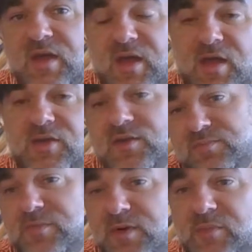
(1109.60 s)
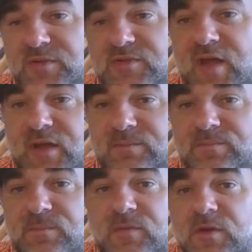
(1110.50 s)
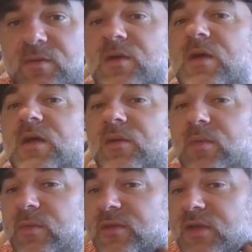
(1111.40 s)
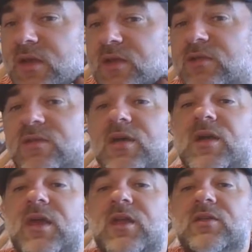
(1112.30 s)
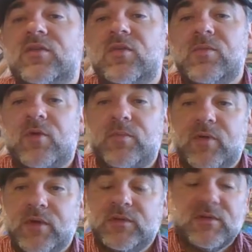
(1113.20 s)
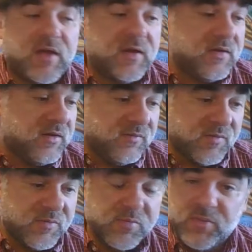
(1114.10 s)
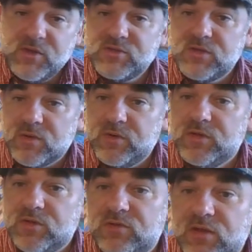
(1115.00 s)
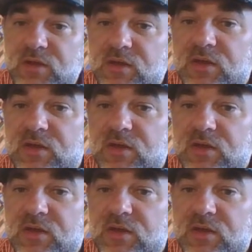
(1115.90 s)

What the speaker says: You pretty much die. So what we see is, again, 2 more points that from the Bubishi that we do see.